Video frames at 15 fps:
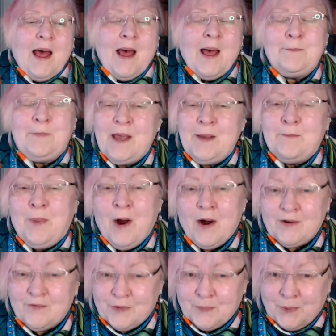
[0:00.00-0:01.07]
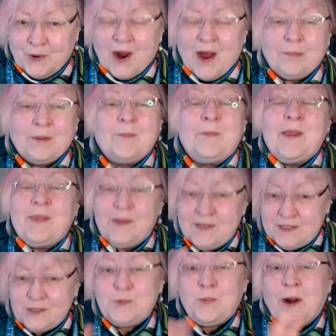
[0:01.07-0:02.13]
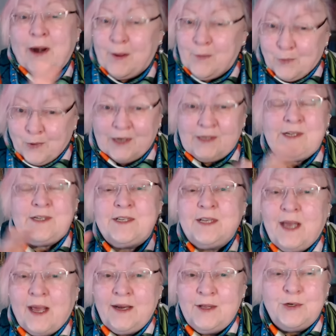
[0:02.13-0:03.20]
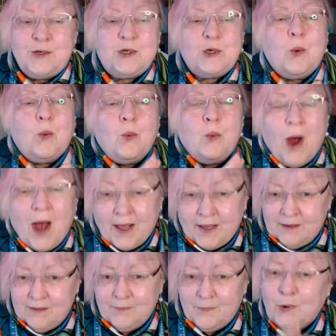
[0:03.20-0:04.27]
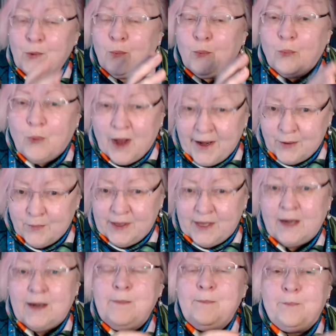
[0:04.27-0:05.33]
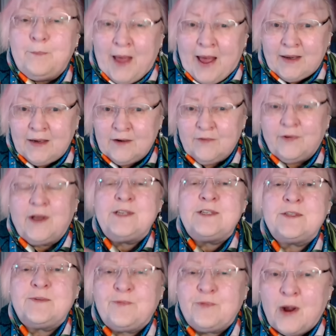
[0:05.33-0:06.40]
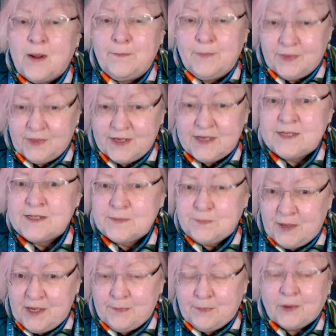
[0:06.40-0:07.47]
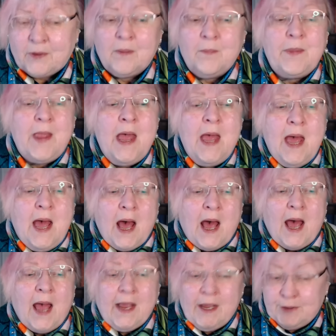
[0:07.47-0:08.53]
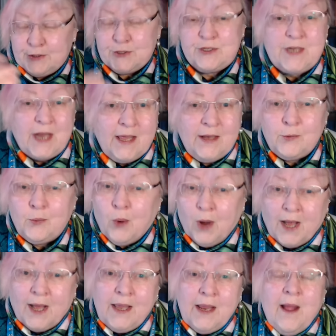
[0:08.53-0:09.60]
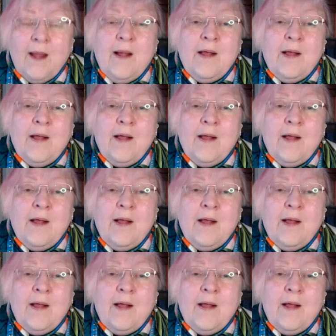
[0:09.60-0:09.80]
A big part of the problem, and this is what I wanted to get into, why are we getting bad advice from these people? I understand why